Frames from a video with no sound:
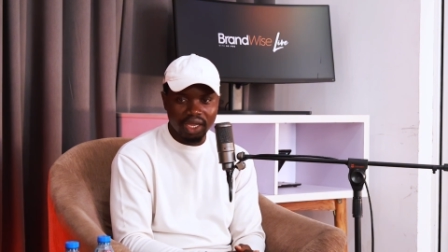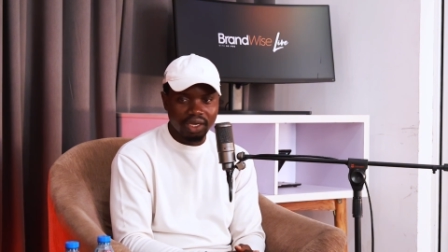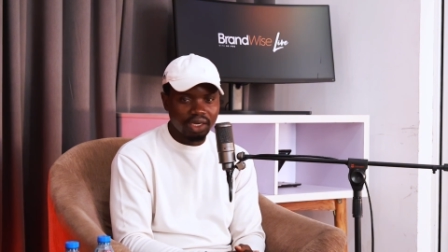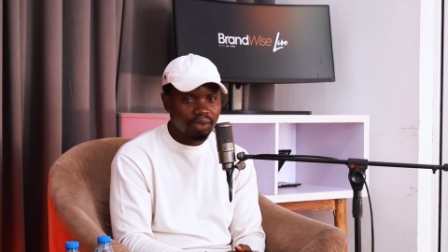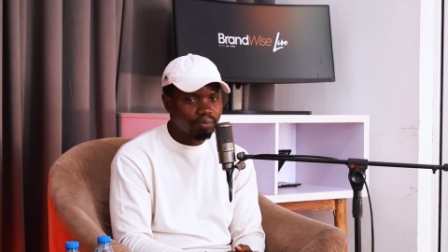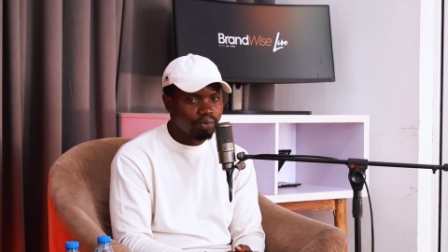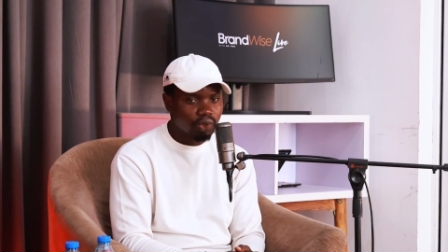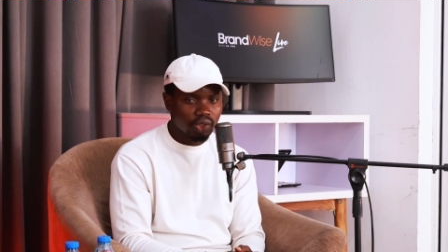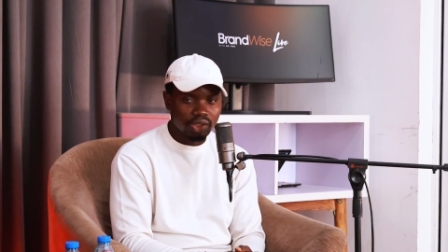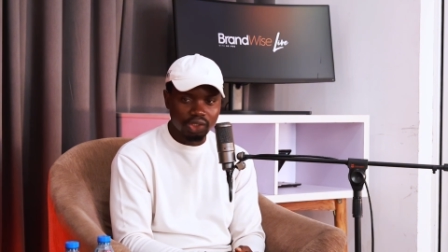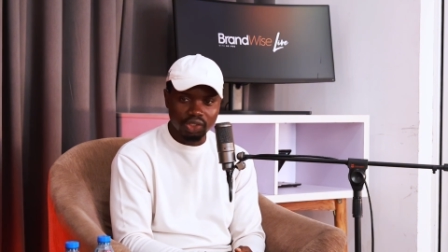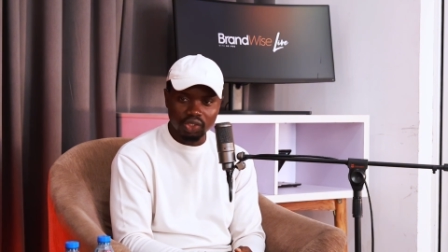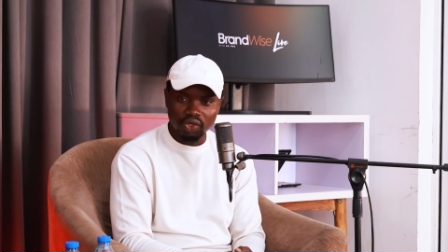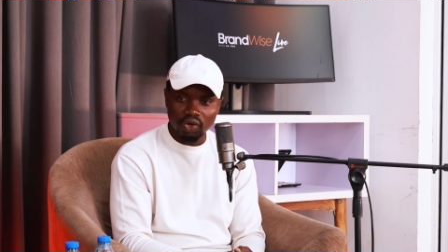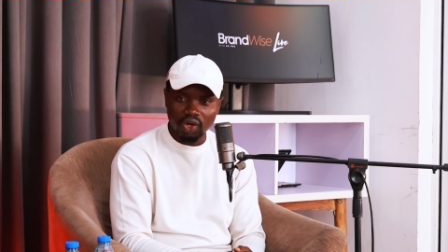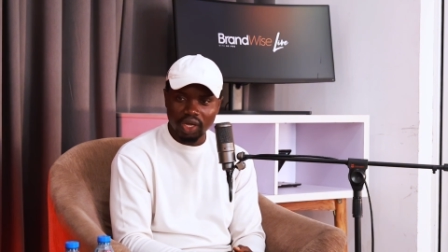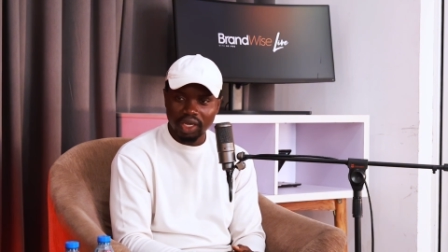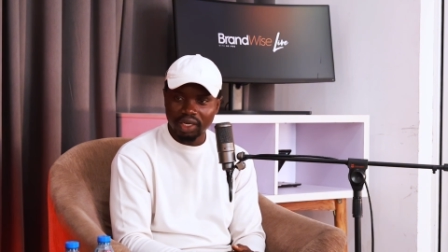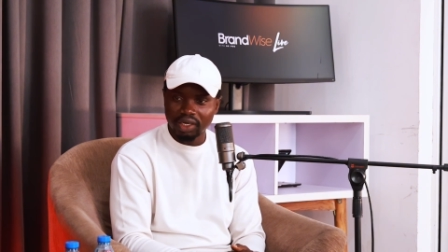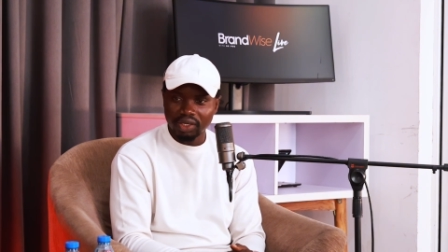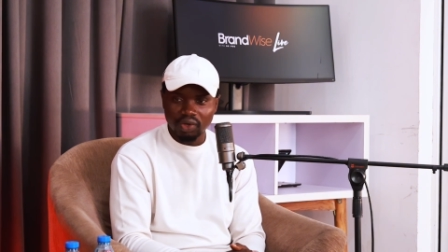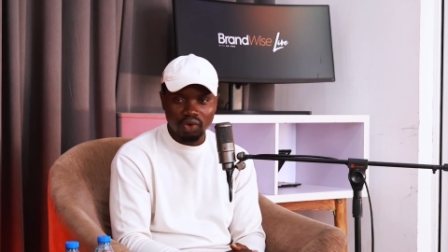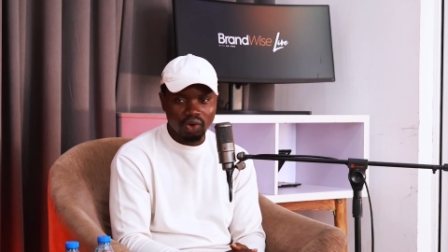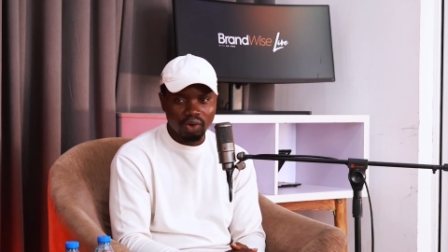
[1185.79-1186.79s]
anybody or
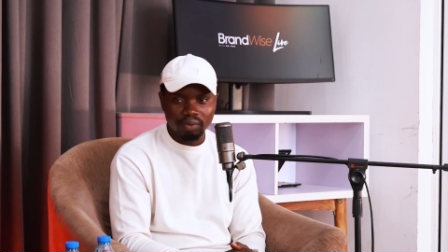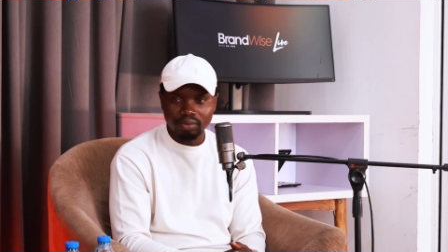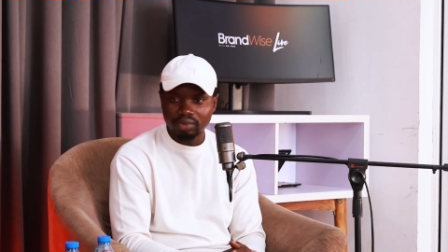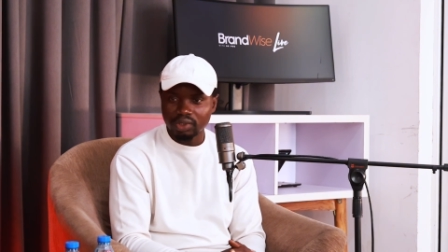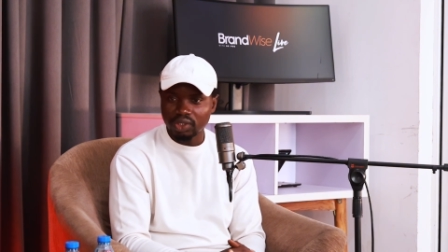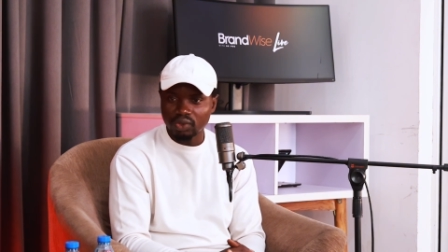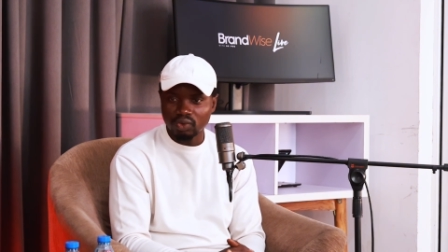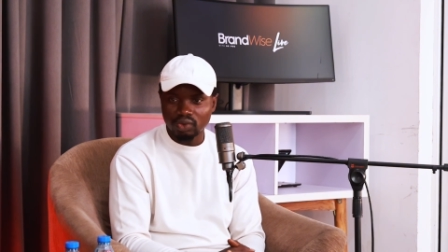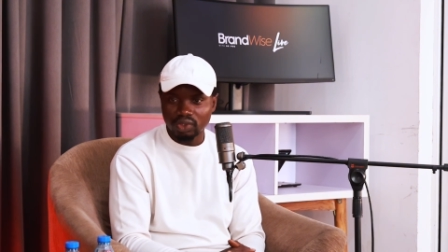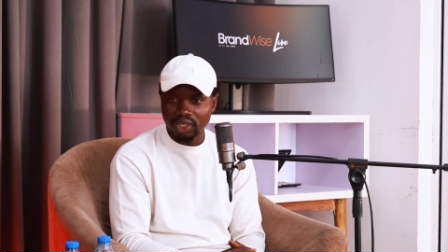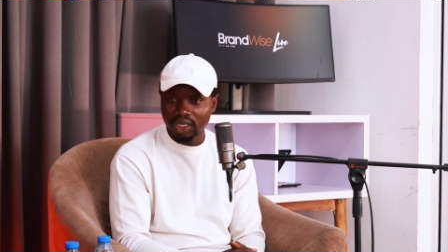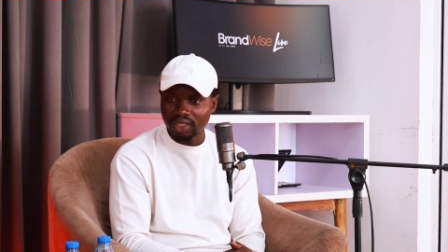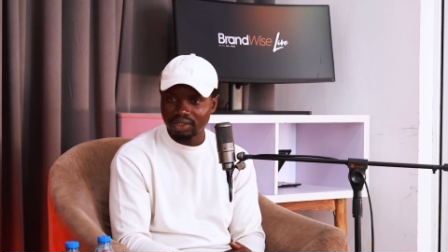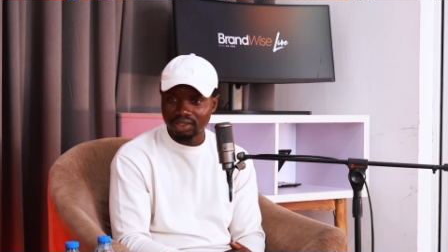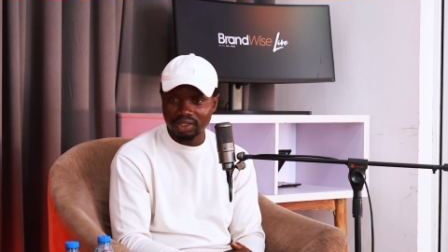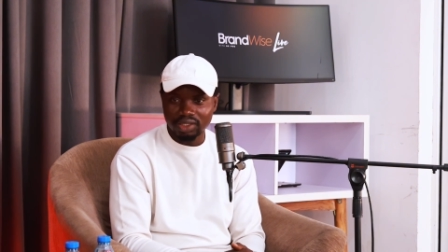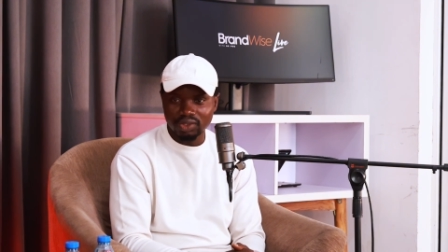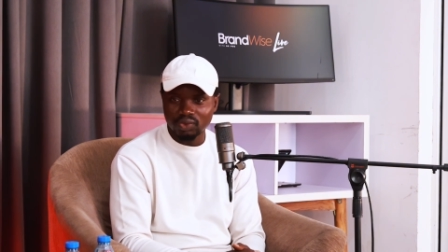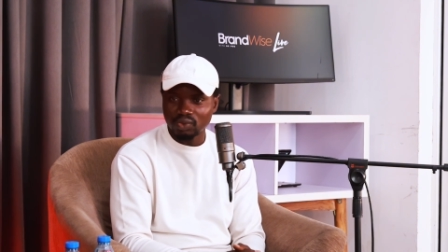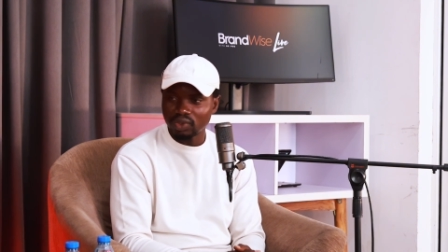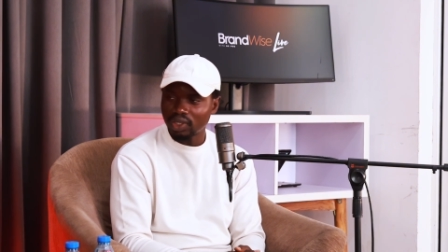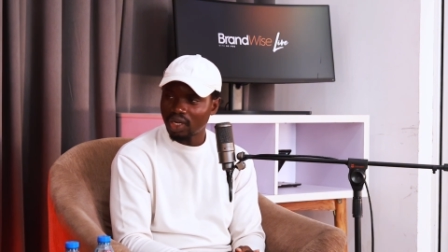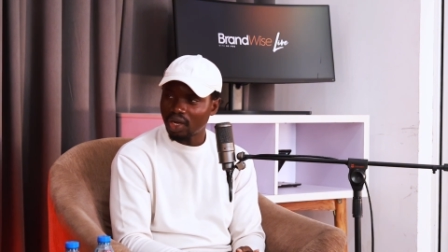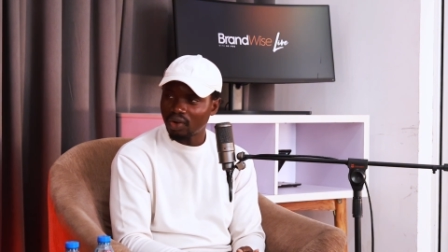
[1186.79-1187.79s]
any company would
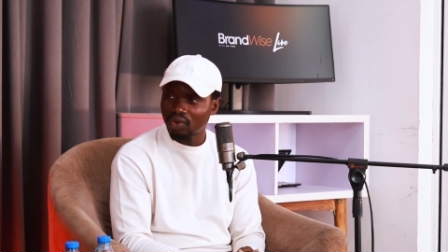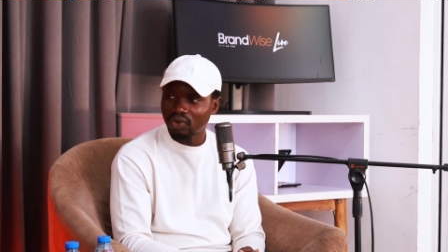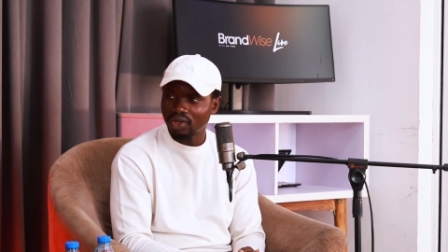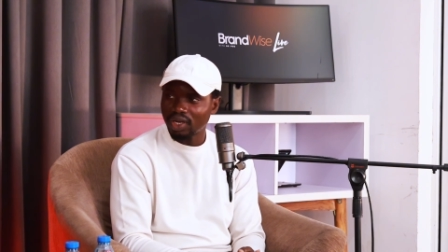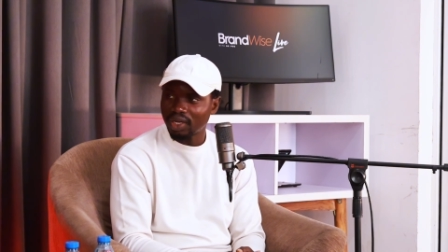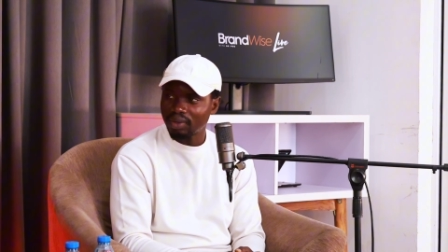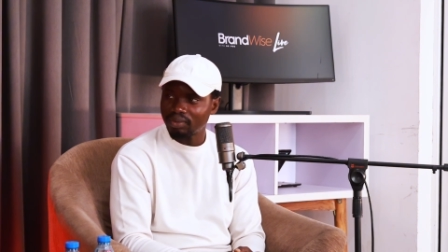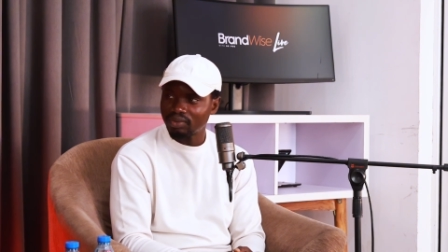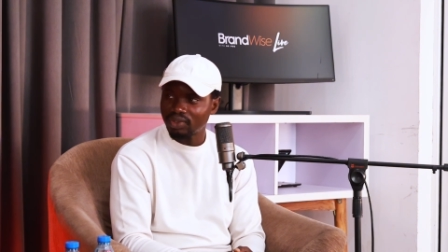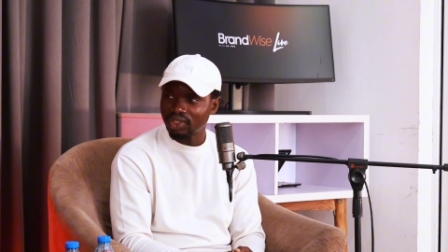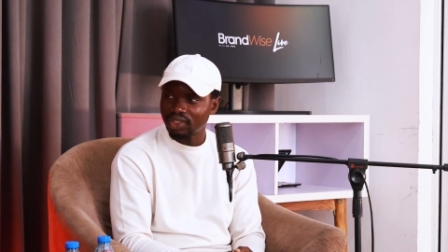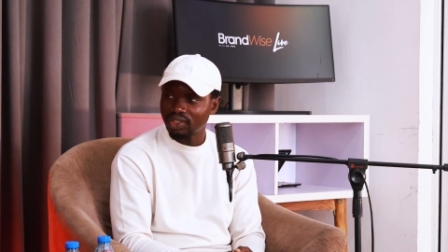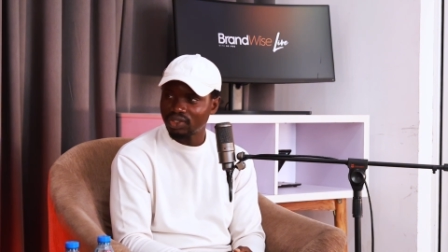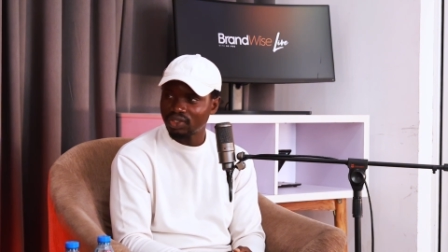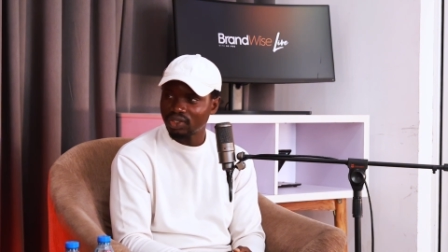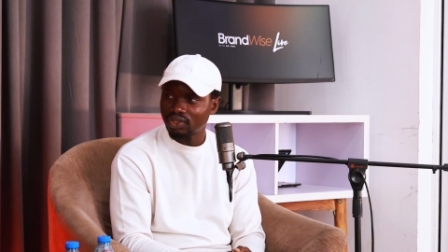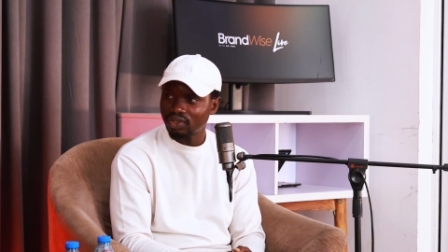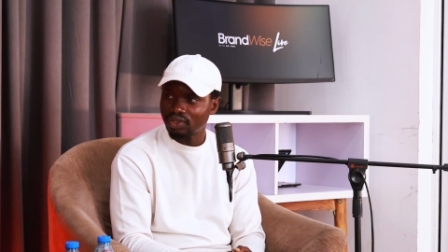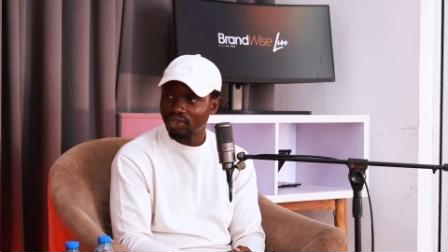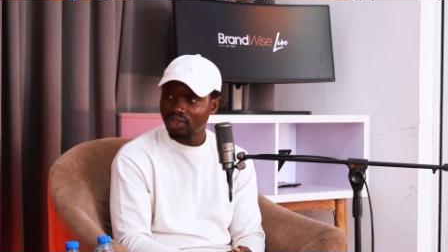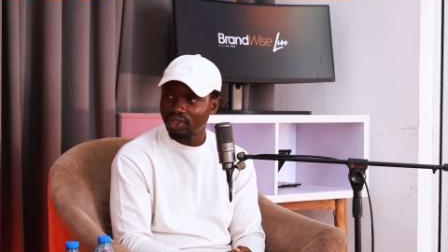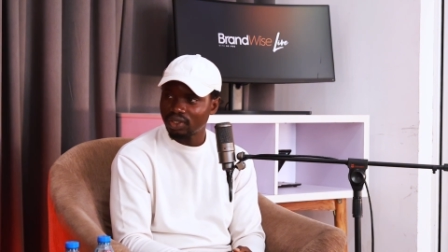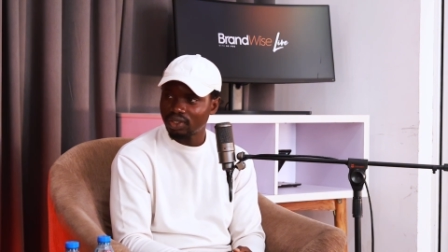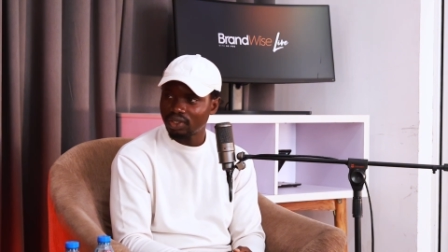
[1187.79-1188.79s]
exist without
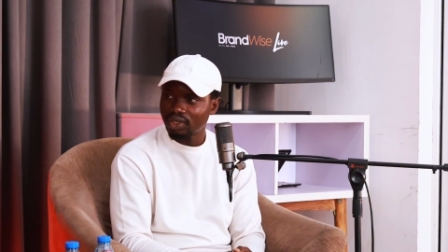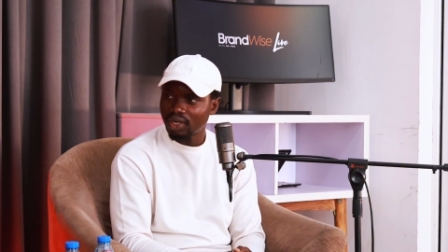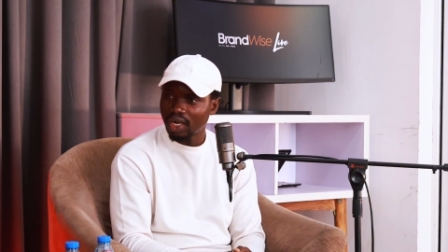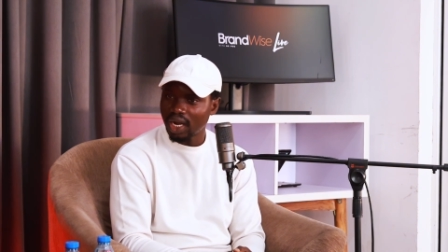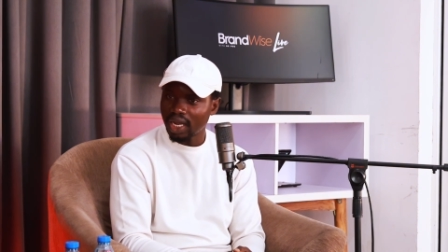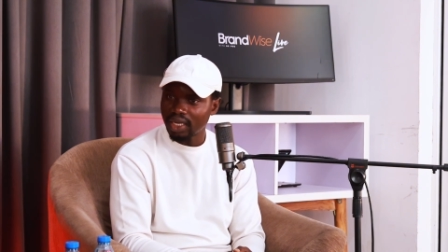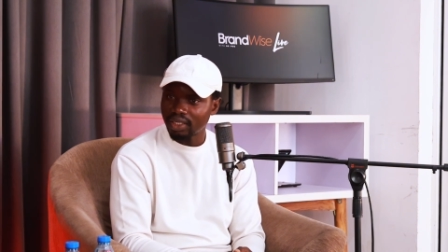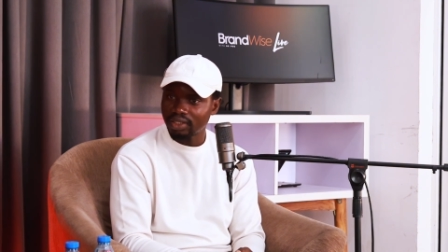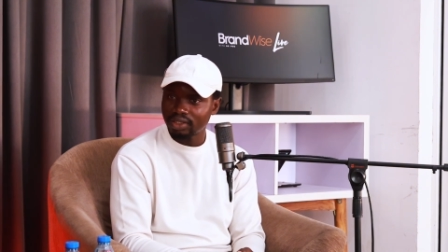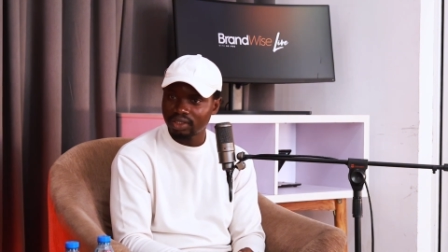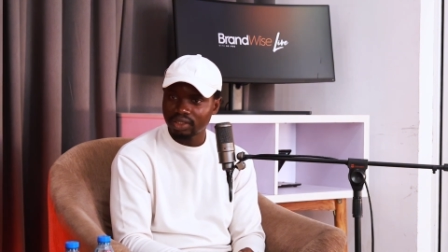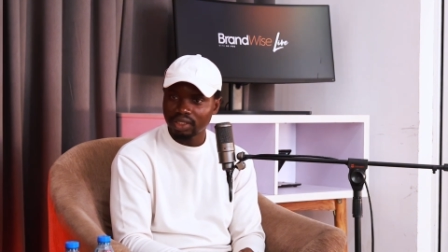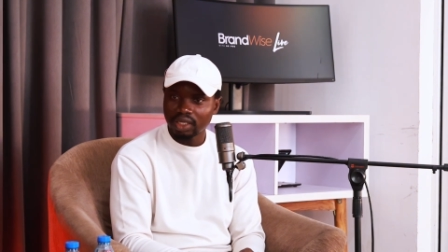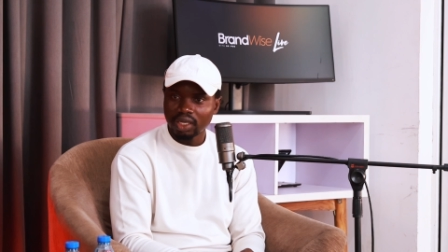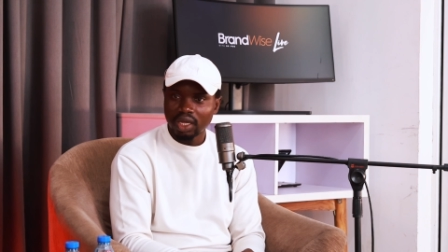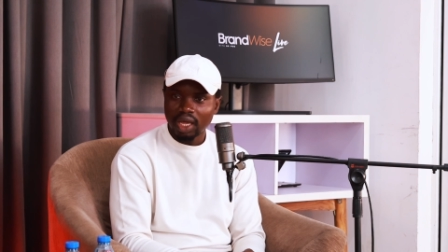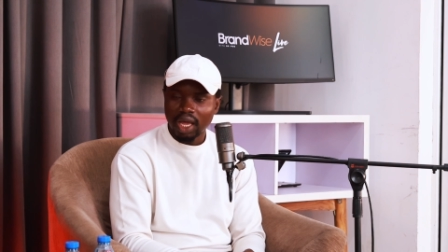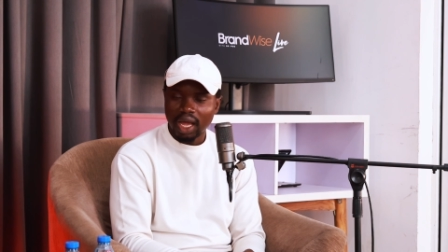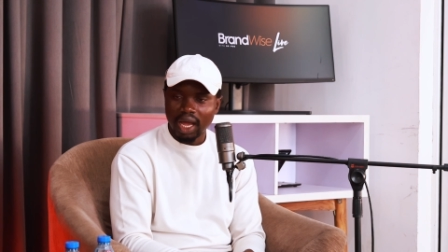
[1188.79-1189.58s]
collaboration, right?